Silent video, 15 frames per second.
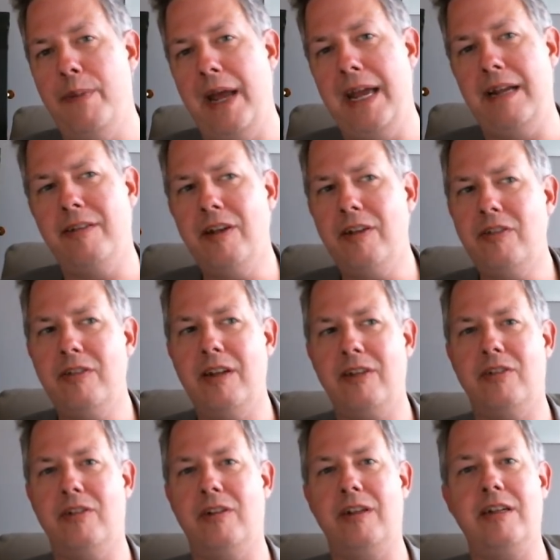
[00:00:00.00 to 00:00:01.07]
bank doesn't
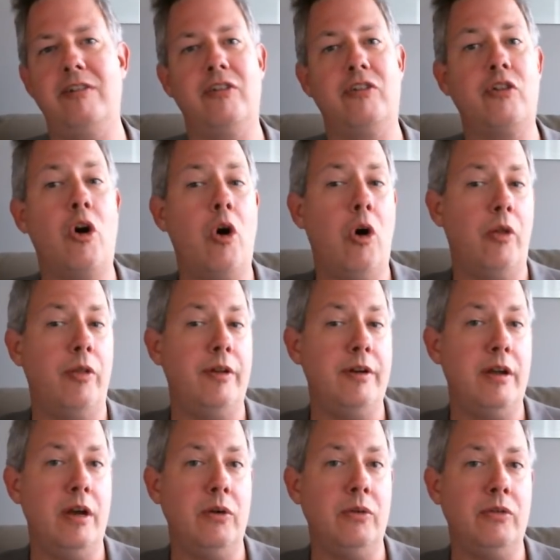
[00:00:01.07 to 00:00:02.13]
necessarily just call the
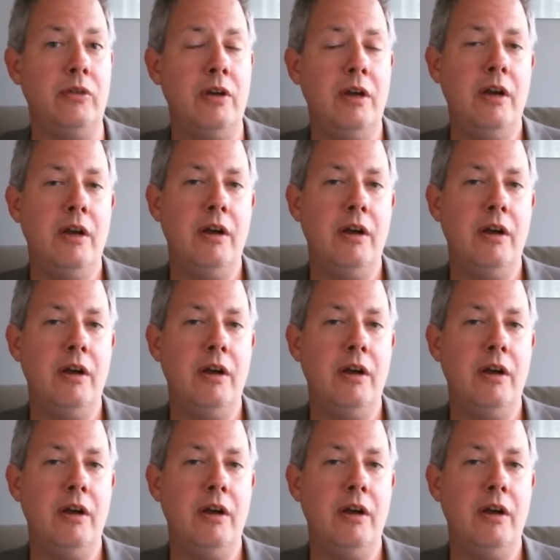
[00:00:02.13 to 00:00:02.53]
note.